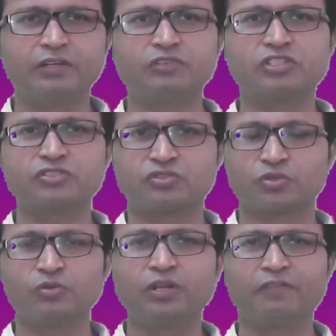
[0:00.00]
which are
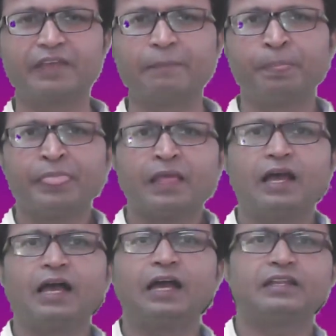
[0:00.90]
thrown away,
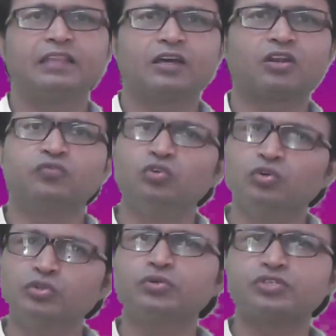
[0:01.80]
and they are of
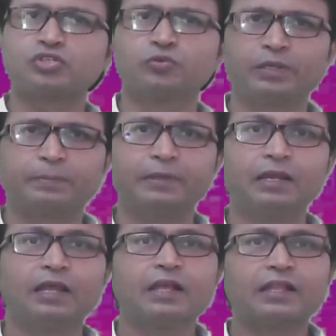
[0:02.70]
no use to people.
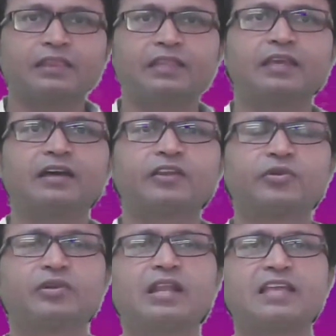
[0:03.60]
They are
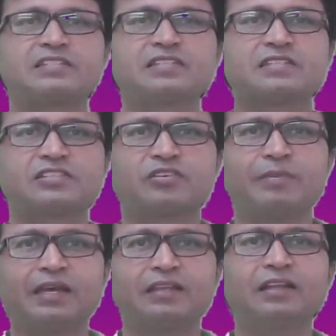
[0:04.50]
utilized in such a
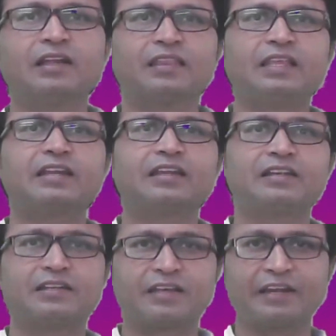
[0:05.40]
manner that
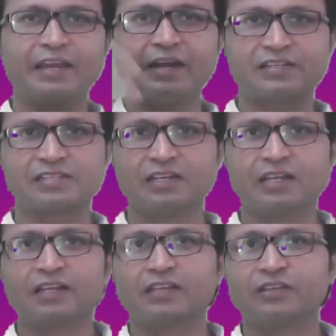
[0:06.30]
it creates
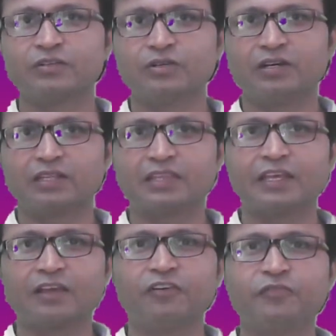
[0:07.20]
a
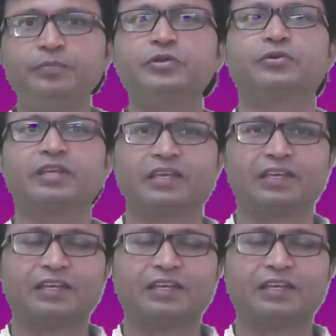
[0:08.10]
thing of beauty.